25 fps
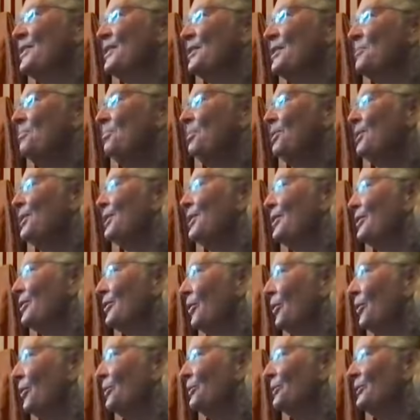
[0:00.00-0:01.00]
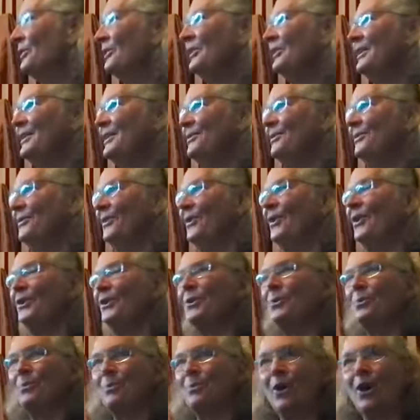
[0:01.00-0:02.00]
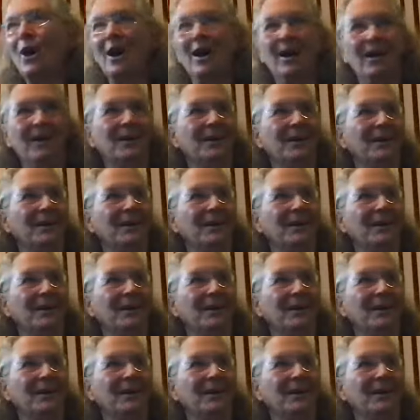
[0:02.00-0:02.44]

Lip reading: there putting gold leaf on the rock.